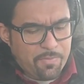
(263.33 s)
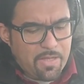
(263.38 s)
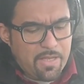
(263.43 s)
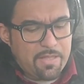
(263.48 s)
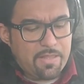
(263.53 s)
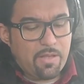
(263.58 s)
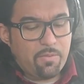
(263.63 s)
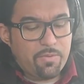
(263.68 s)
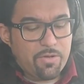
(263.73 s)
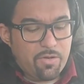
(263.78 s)

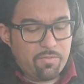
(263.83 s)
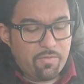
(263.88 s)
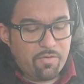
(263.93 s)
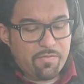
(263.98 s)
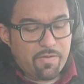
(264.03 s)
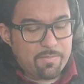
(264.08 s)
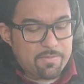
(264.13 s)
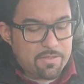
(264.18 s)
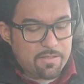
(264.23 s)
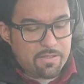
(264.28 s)
And then when you
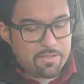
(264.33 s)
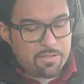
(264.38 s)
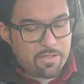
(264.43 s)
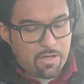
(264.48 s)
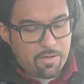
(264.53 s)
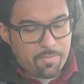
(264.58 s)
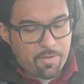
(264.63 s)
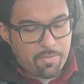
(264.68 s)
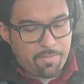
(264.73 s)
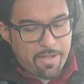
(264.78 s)
move up to the
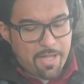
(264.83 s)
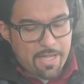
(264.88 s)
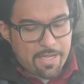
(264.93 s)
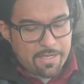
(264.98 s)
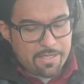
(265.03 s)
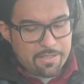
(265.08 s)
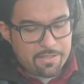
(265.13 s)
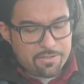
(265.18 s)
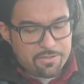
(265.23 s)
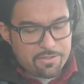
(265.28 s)
turbo
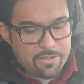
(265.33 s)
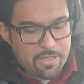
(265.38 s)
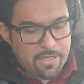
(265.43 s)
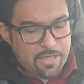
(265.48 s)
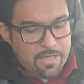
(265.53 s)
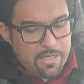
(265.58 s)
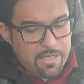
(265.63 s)
package,